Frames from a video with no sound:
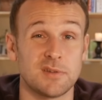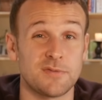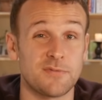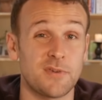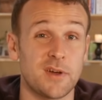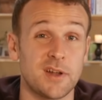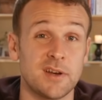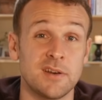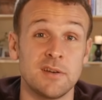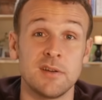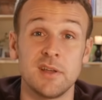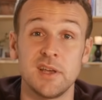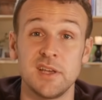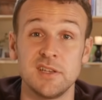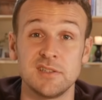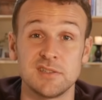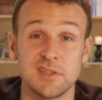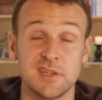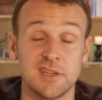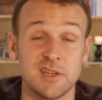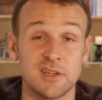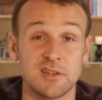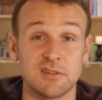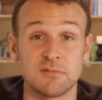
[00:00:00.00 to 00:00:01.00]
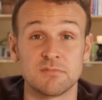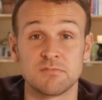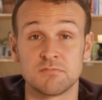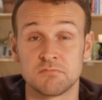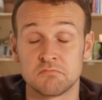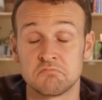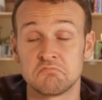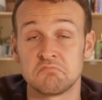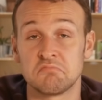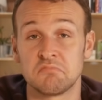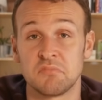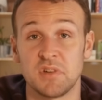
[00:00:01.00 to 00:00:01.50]
It's fun, easy, and
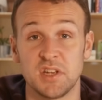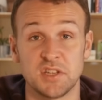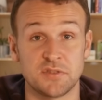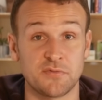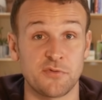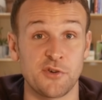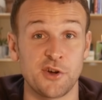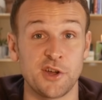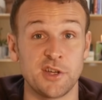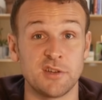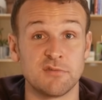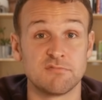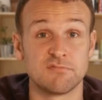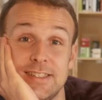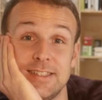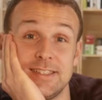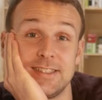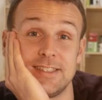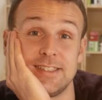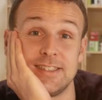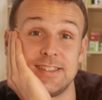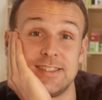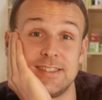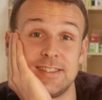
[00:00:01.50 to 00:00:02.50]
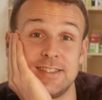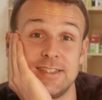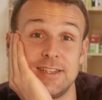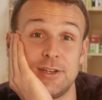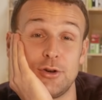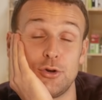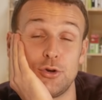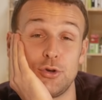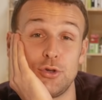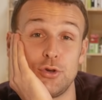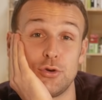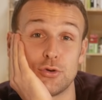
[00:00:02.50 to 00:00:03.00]
it's free.
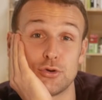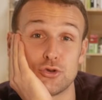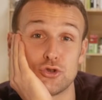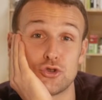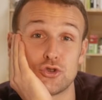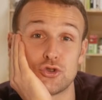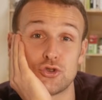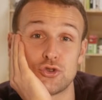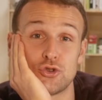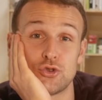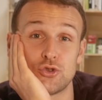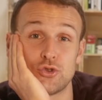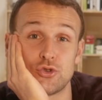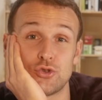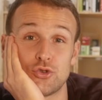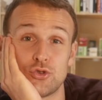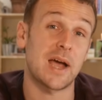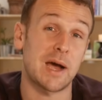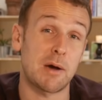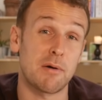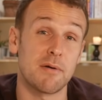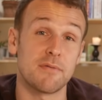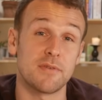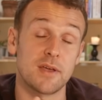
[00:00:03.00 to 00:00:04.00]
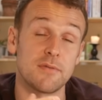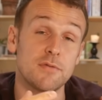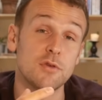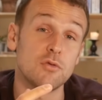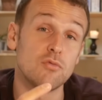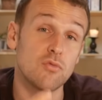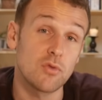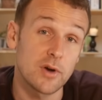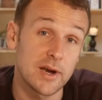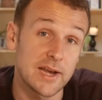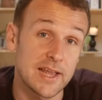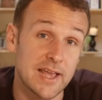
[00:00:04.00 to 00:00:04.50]
€0. However, if you
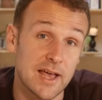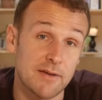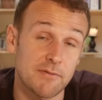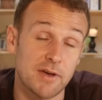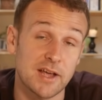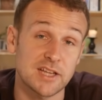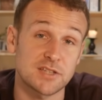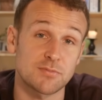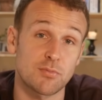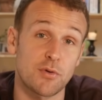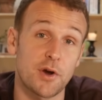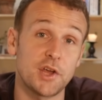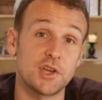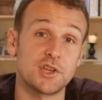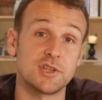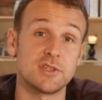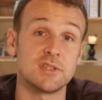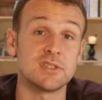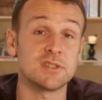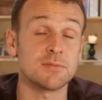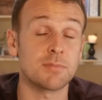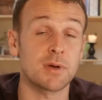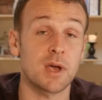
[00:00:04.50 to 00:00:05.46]
really have aspirations of